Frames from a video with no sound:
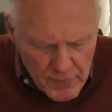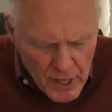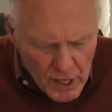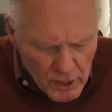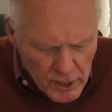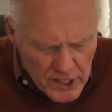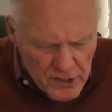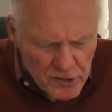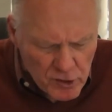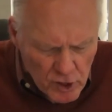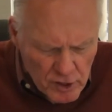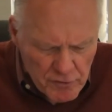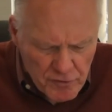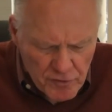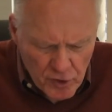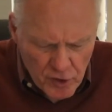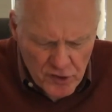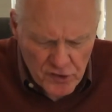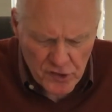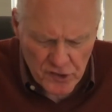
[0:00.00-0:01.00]
Let's look
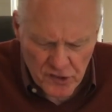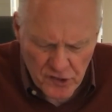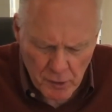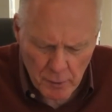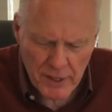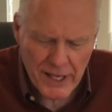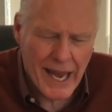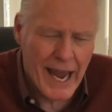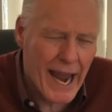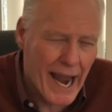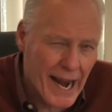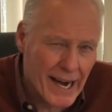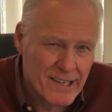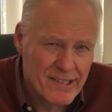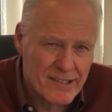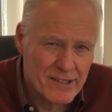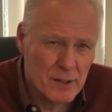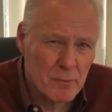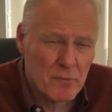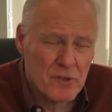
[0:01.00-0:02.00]
first at some of the
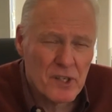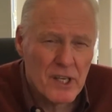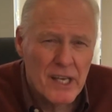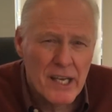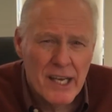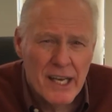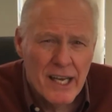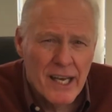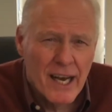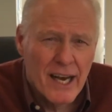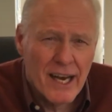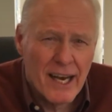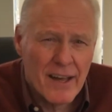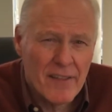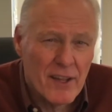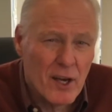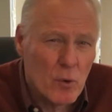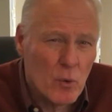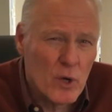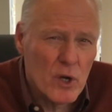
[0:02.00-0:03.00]
axioms
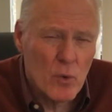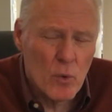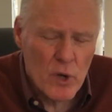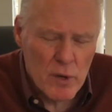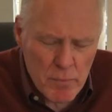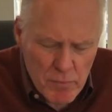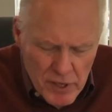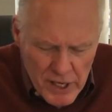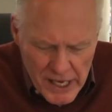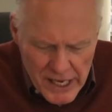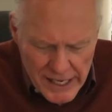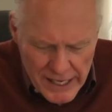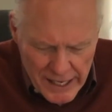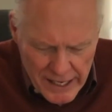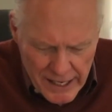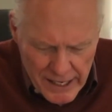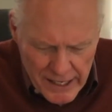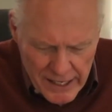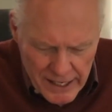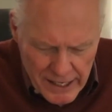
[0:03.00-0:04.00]
that we repeat
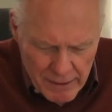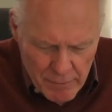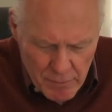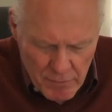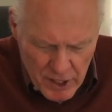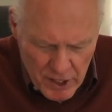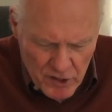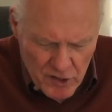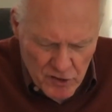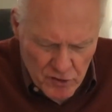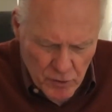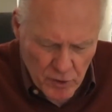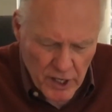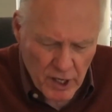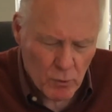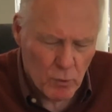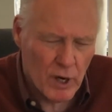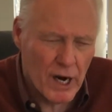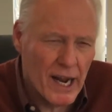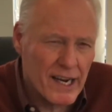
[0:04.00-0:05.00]
in ministry.
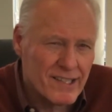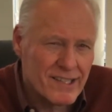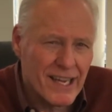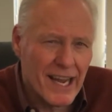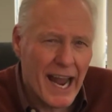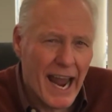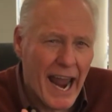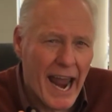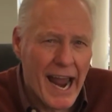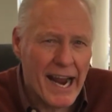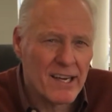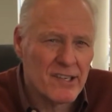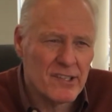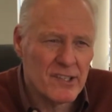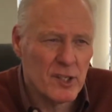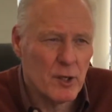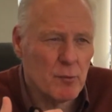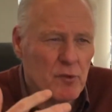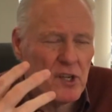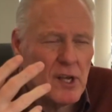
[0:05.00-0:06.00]
And when I say
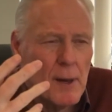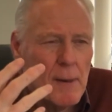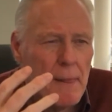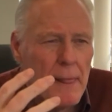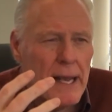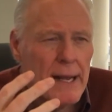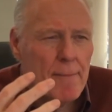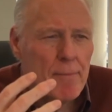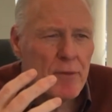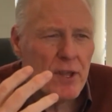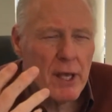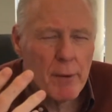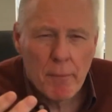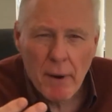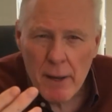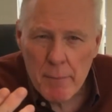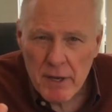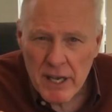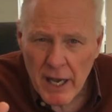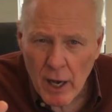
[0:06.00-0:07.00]
axioms, it
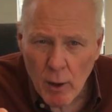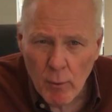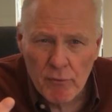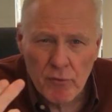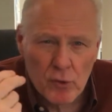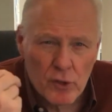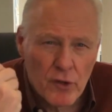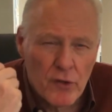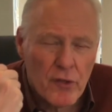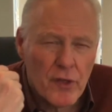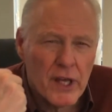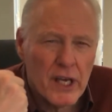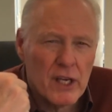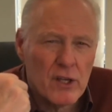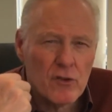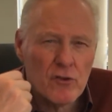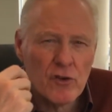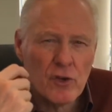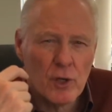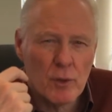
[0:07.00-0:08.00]
might be helpful to think
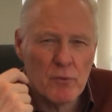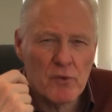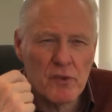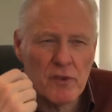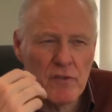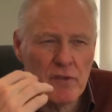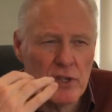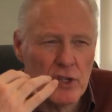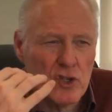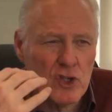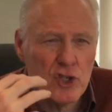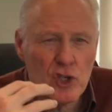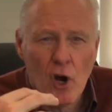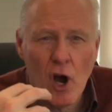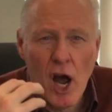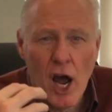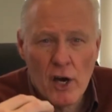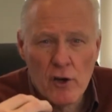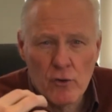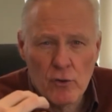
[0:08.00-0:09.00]
in terms of the
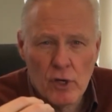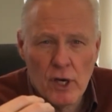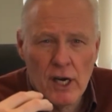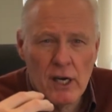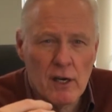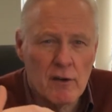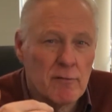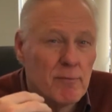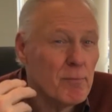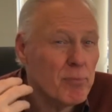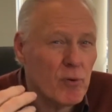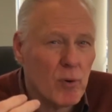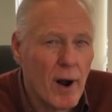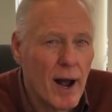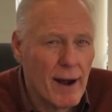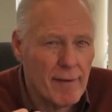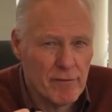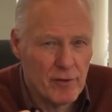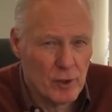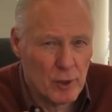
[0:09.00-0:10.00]
genre of
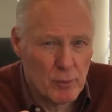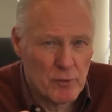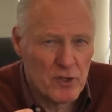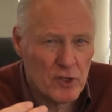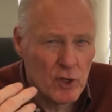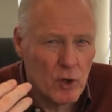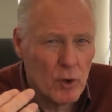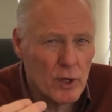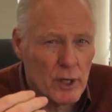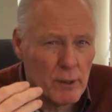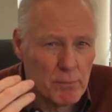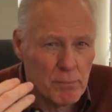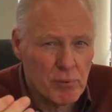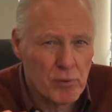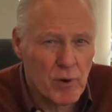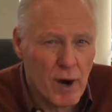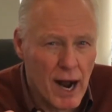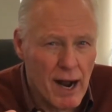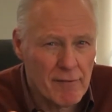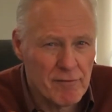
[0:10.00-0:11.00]
proverbs. You know what a
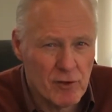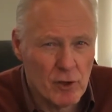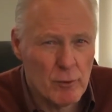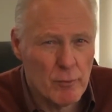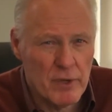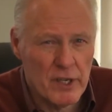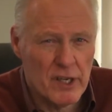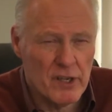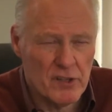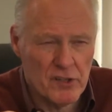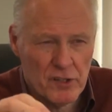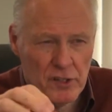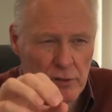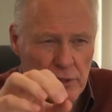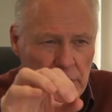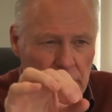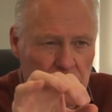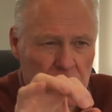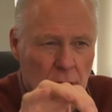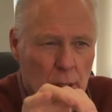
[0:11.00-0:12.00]
proverb is?
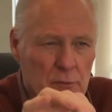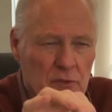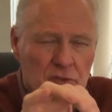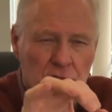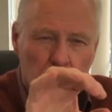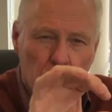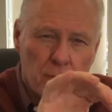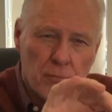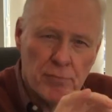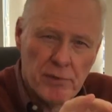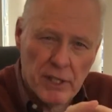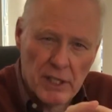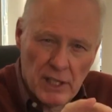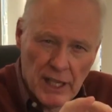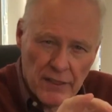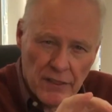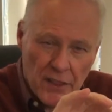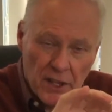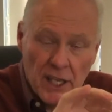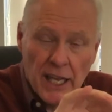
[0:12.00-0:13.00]
It comes from
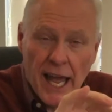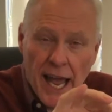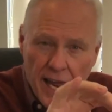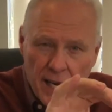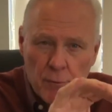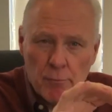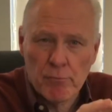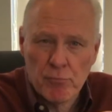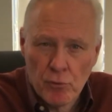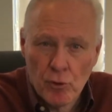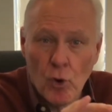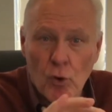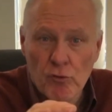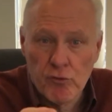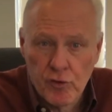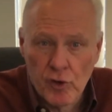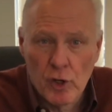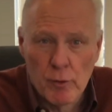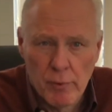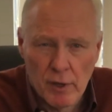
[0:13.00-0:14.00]
the Latin
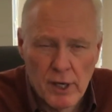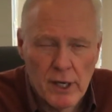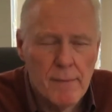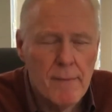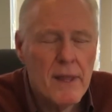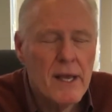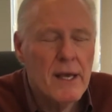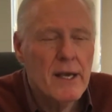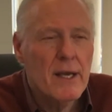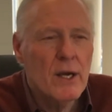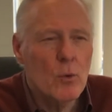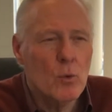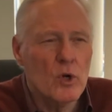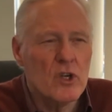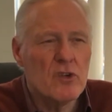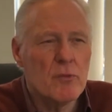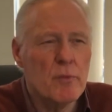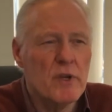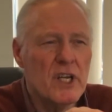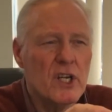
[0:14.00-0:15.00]
proverba,
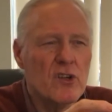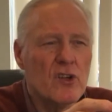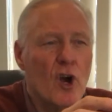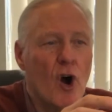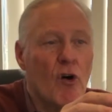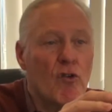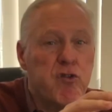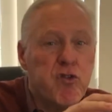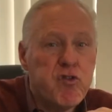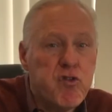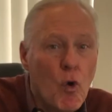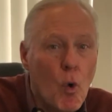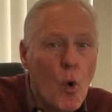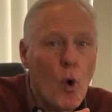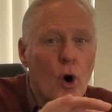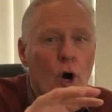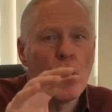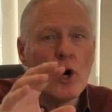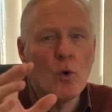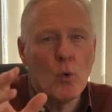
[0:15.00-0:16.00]
which means
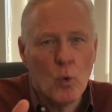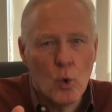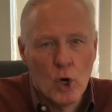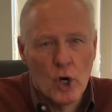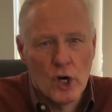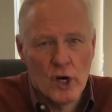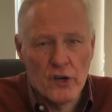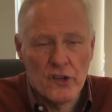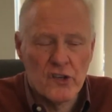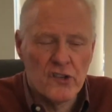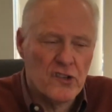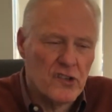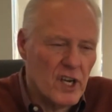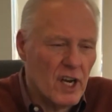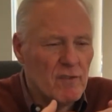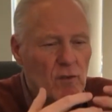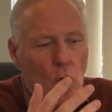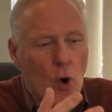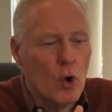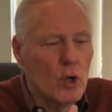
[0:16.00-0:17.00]
4 words.
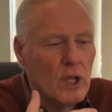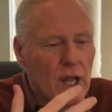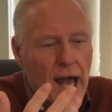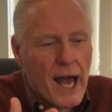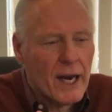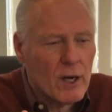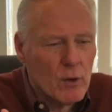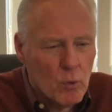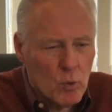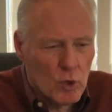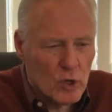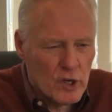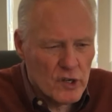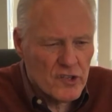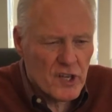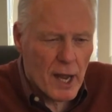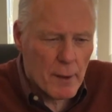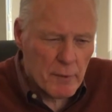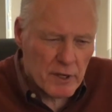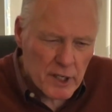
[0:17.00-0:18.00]
Instead of a whole lot of words,
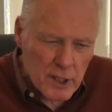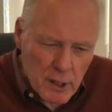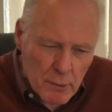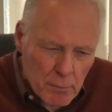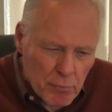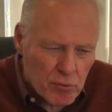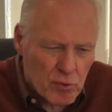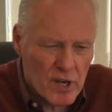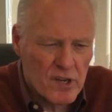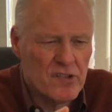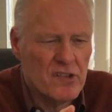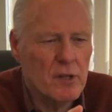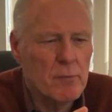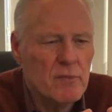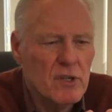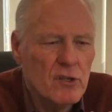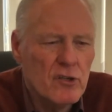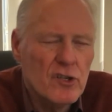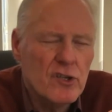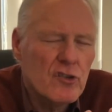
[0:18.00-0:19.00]
I'm going to compress them
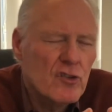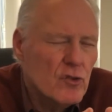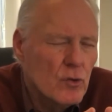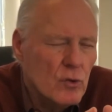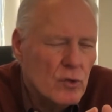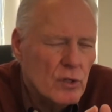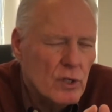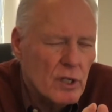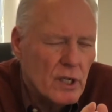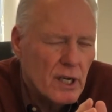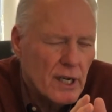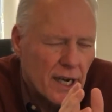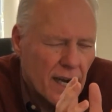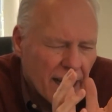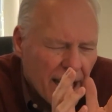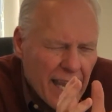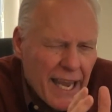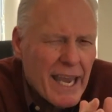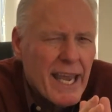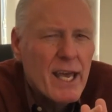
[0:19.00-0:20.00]
in just to a
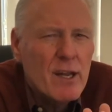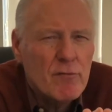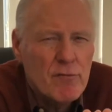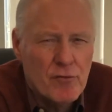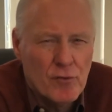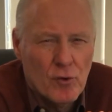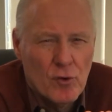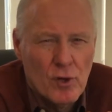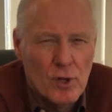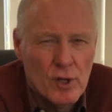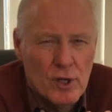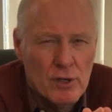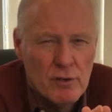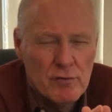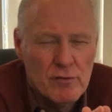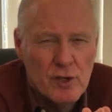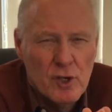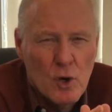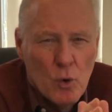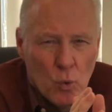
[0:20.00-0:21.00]
handful
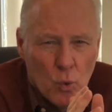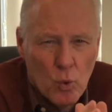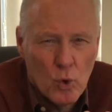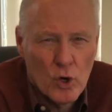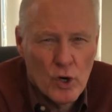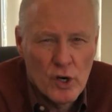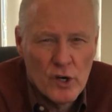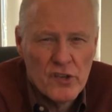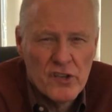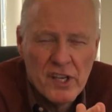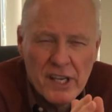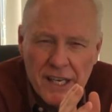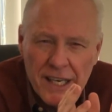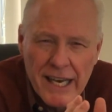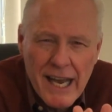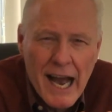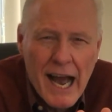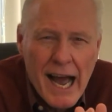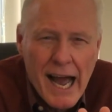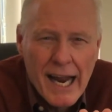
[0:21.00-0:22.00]
of words, an
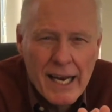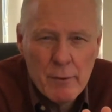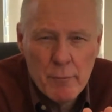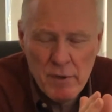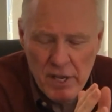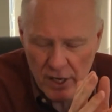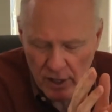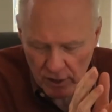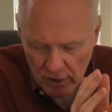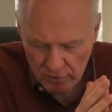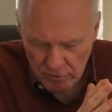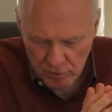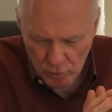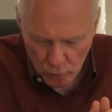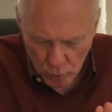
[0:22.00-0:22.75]
economy of